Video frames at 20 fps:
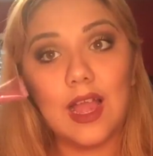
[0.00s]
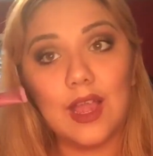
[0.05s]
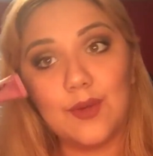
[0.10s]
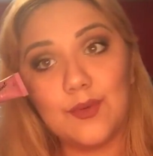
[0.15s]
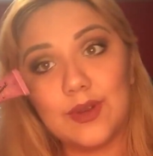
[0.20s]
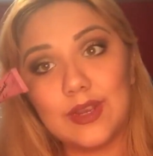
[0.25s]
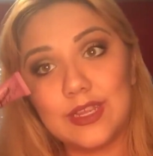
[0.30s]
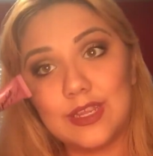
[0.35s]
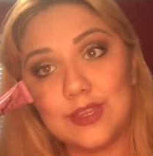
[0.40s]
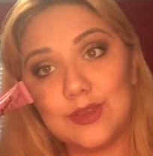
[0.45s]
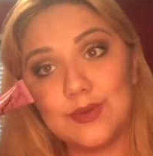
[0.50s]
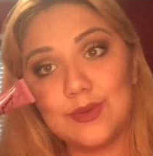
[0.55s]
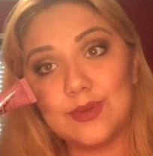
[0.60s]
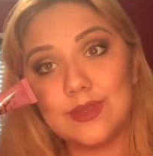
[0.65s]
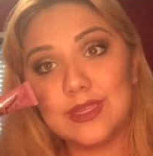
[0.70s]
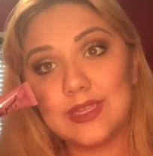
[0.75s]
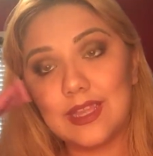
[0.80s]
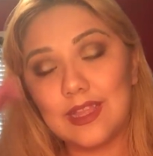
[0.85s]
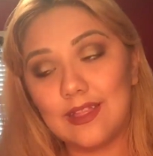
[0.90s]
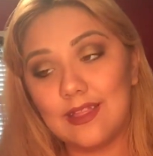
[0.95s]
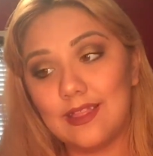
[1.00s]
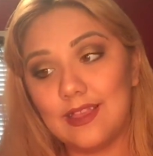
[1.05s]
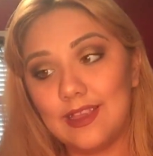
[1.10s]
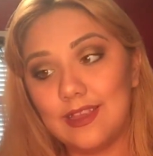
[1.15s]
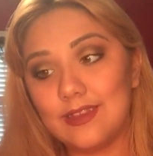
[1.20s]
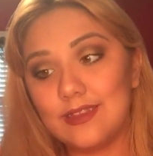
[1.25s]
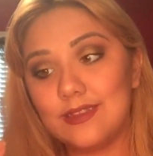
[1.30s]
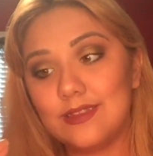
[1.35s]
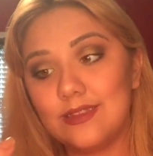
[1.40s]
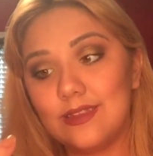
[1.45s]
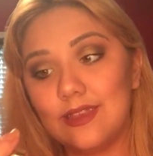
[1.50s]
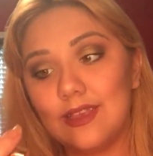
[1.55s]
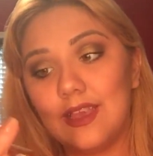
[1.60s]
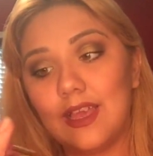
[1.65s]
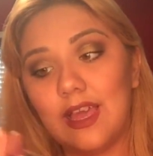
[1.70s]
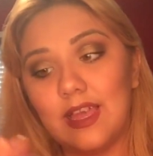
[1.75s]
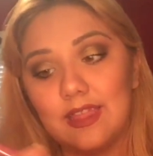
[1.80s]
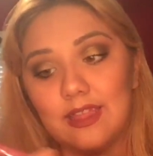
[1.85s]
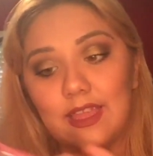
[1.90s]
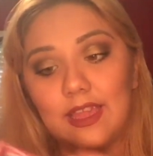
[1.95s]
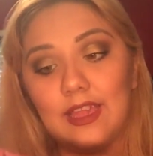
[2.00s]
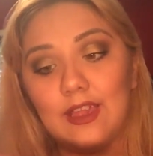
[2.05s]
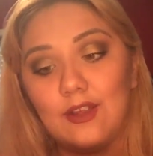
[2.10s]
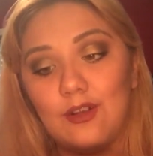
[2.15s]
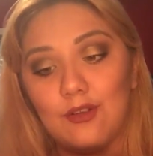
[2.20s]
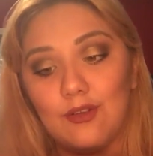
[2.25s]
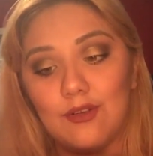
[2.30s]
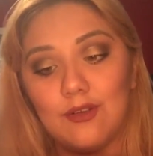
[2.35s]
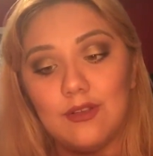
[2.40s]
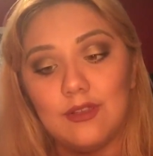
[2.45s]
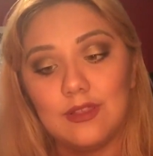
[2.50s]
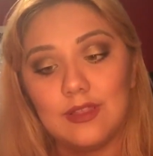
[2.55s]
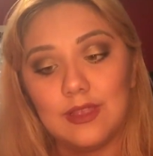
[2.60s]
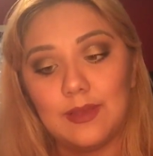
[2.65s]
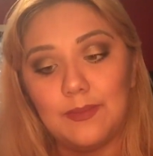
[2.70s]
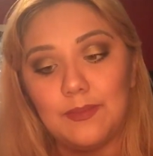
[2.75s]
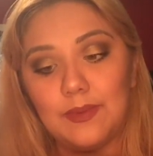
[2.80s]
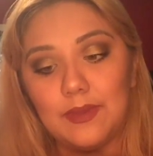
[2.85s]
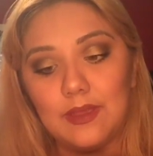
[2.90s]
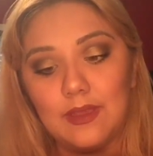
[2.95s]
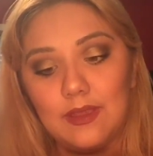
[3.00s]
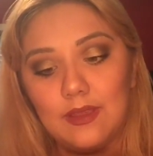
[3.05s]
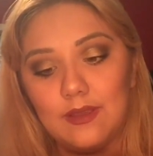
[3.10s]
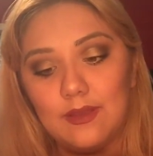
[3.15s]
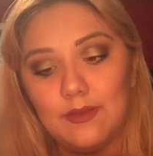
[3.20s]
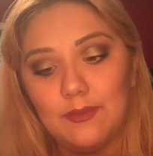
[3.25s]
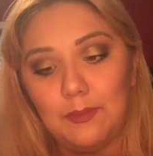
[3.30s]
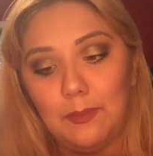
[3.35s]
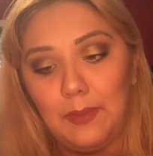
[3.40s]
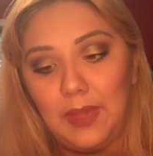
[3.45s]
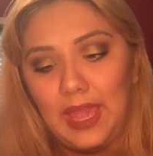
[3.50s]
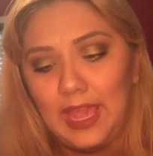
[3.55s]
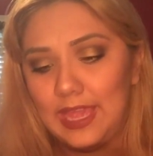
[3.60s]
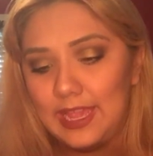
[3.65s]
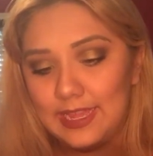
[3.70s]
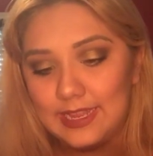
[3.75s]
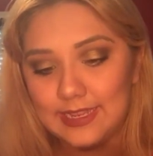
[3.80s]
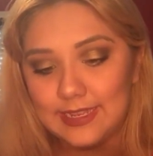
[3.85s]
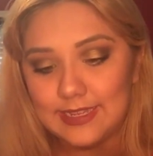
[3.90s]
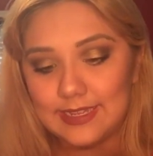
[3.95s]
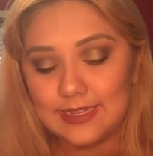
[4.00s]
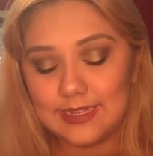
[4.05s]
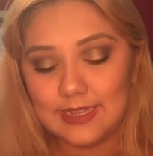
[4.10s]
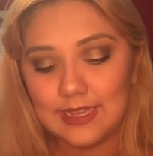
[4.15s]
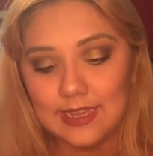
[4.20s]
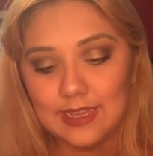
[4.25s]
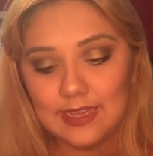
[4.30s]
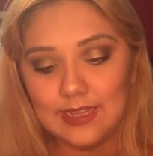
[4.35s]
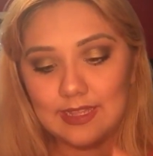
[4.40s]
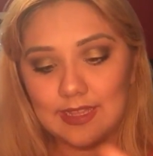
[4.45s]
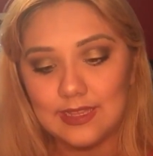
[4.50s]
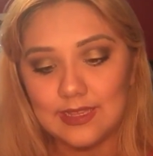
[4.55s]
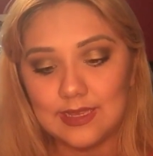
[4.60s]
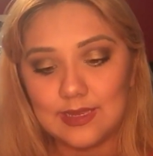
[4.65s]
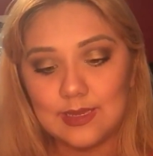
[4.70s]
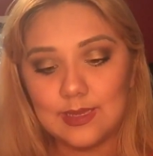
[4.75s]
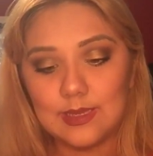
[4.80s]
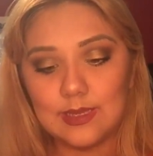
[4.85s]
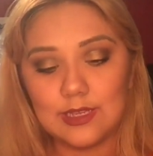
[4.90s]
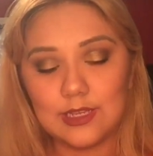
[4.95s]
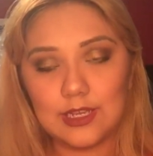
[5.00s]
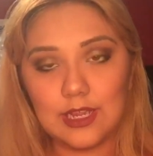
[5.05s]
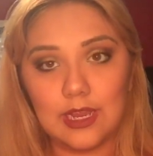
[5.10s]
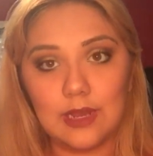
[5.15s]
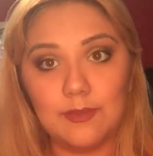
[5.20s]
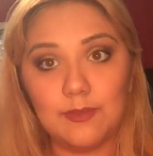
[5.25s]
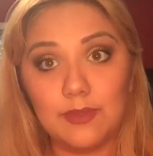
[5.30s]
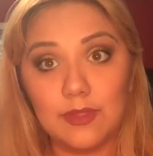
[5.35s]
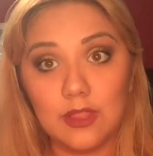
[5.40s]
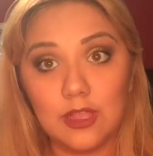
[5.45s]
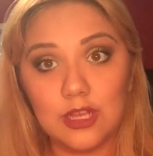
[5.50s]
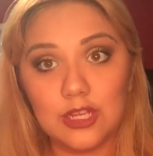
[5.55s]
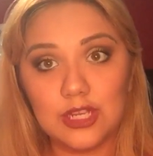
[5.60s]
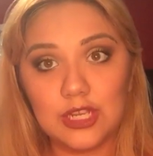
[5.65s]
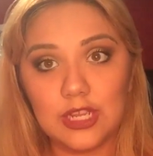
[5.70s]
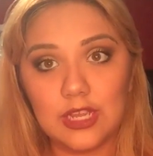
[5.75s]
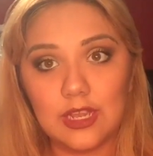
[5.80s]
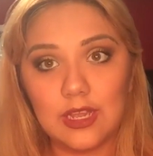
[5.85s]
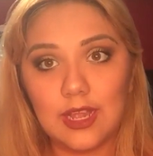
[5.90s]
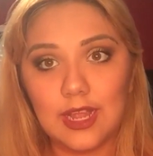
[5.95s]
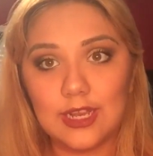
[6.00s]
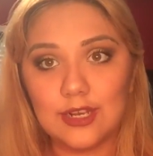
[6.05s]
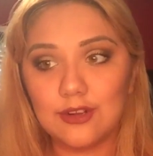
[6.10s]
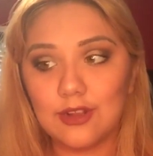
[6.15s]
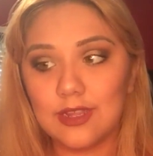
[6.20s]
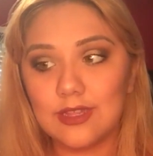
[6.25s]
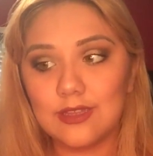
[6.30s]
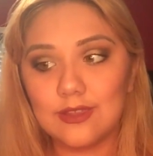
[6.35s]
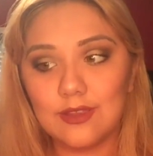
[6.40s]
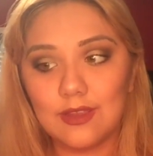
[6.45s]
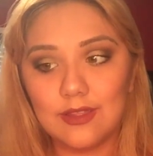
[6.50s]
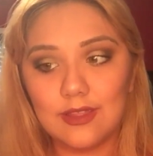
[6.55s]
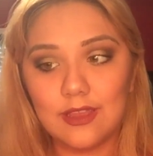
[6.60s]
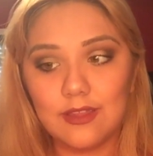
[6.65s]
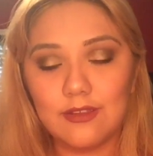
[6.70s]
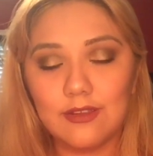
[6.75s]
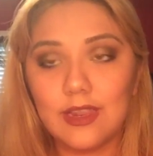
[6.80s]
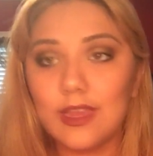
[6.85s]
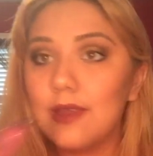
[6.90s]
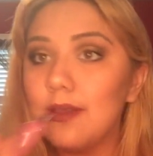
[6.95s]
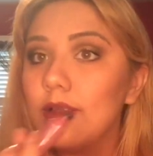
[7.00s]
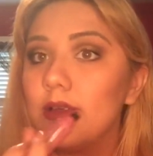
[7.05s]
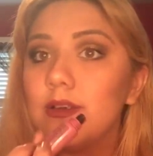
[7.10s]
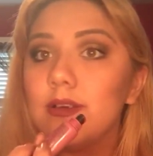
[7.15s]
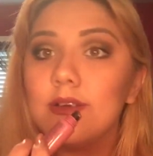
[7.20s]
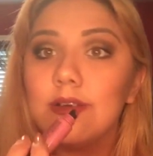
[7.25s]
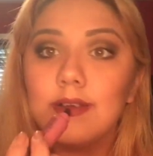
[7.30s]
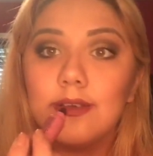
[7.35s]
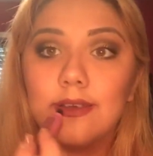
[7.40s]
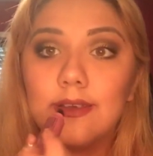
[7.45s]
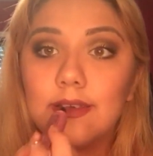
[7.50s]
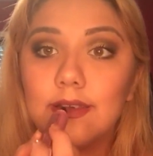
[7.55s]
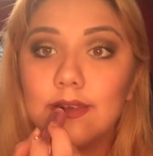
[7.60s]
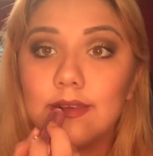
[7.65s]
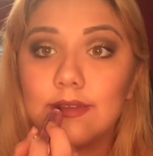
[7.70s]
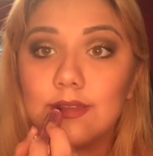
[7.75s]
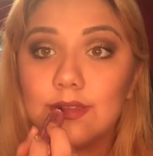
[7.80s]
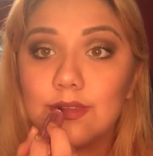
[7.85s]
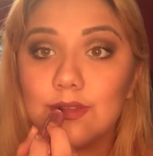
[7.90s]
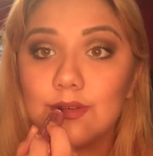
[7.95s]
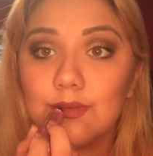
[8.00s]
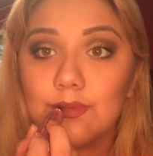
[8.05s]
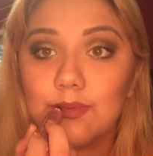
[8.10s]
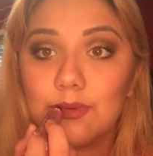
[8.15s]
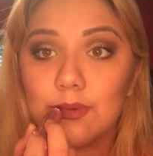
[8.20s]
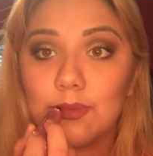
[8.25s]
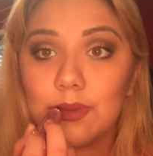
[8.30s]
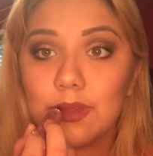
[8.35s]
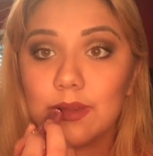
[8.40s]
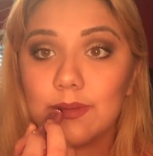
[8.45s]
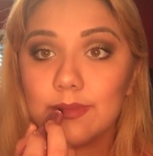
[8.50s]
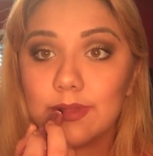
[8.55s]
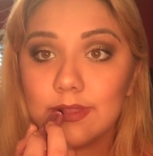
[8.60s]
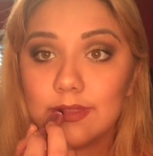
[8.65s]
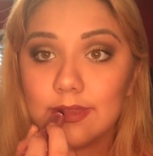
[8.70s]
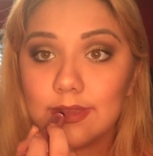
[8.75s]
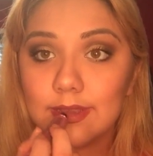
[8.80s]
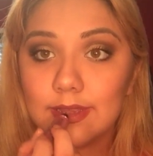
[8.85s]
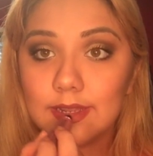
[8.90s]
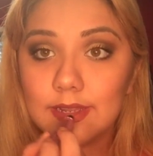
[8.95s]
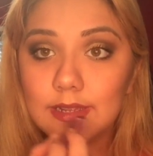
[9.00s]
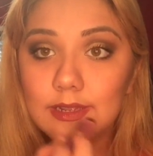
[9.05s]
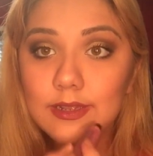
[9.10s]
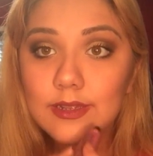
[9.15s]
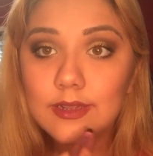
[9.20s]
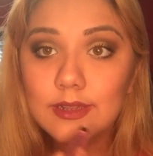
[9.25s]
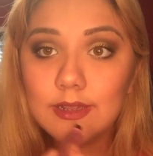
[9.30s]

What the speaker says: I want to use this LA Girl lip paint. This is in the shade Blushing. I tried this on the other day. Super pigmented.